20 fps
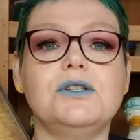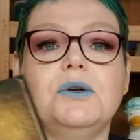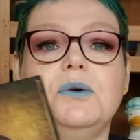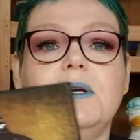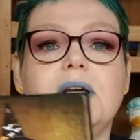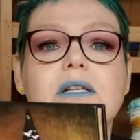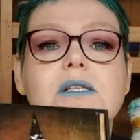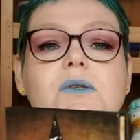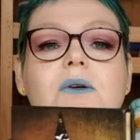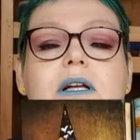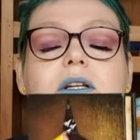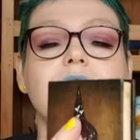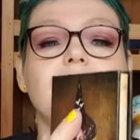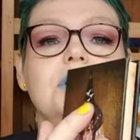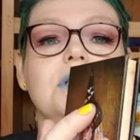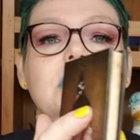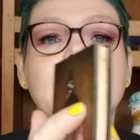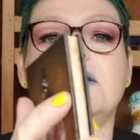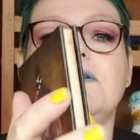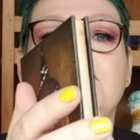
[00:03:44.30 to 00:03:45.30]
to it. So I'll
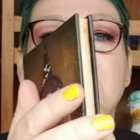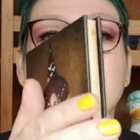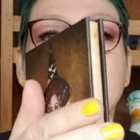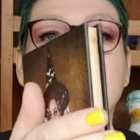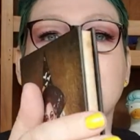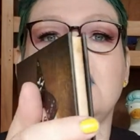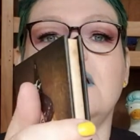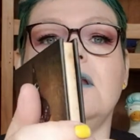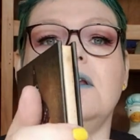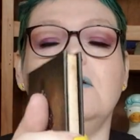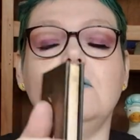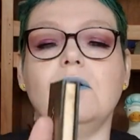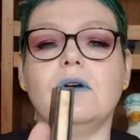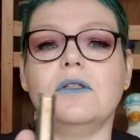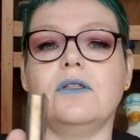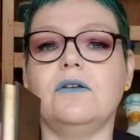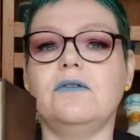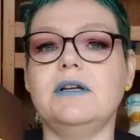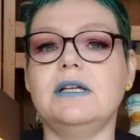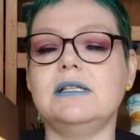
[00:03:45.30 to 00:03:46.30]
just give you a look.
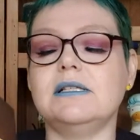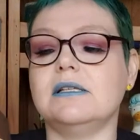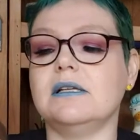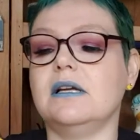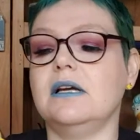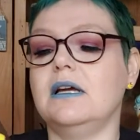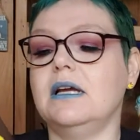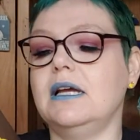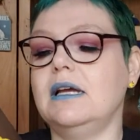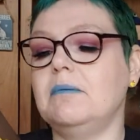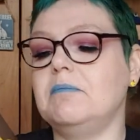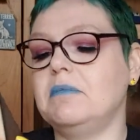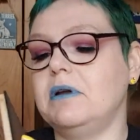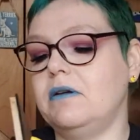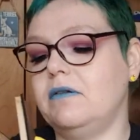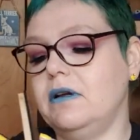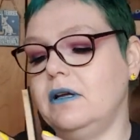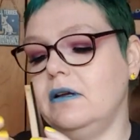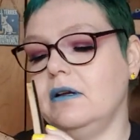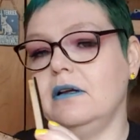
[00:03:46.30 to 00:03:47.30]
There is a
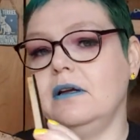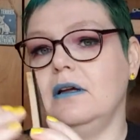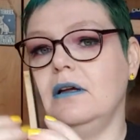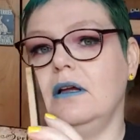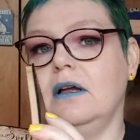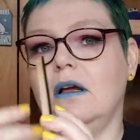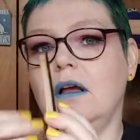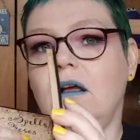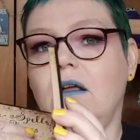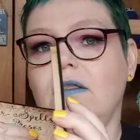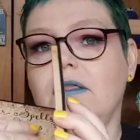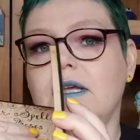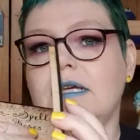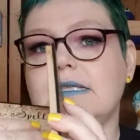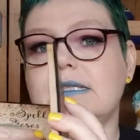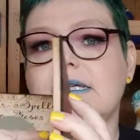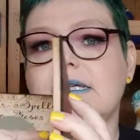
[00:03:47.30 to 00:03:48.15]
mirror on this